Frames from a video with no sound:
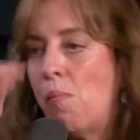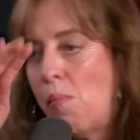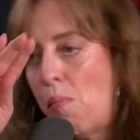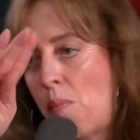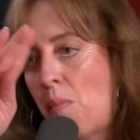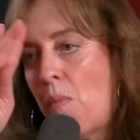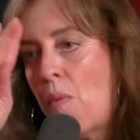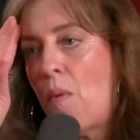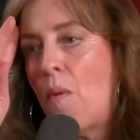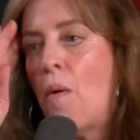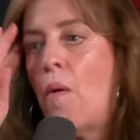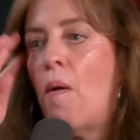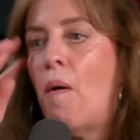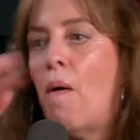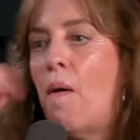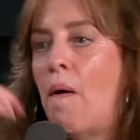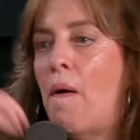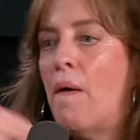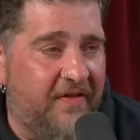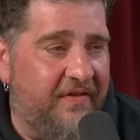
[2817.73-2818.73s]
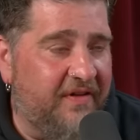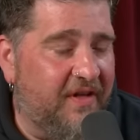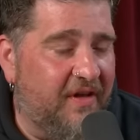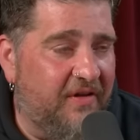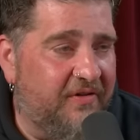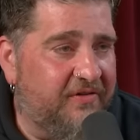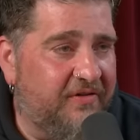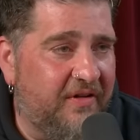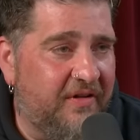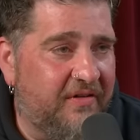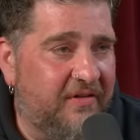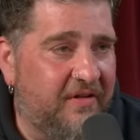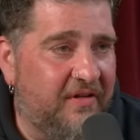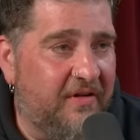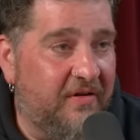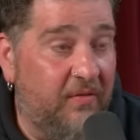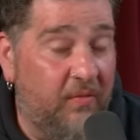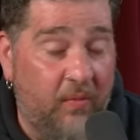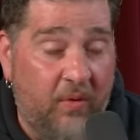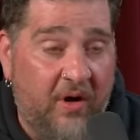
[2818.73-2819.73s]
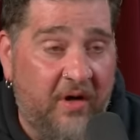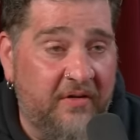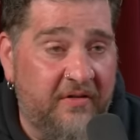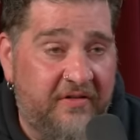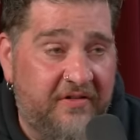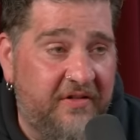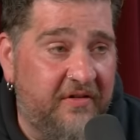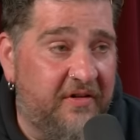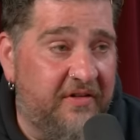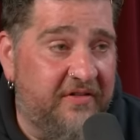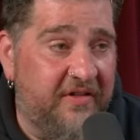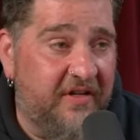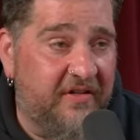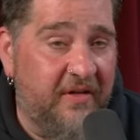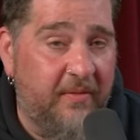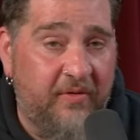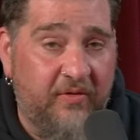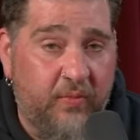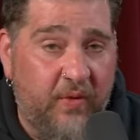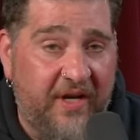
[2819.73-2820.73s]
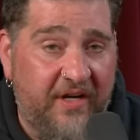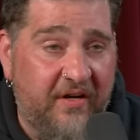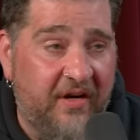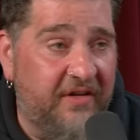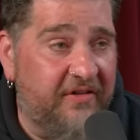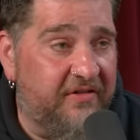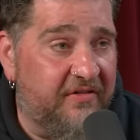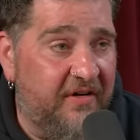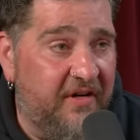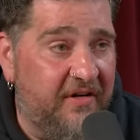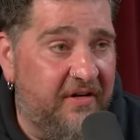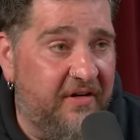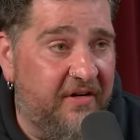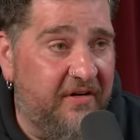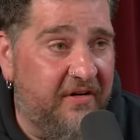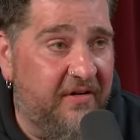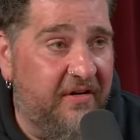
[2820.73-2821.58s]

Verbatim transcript: out here is just, if nothing else, like the one, Sirius XM is way nicer out here.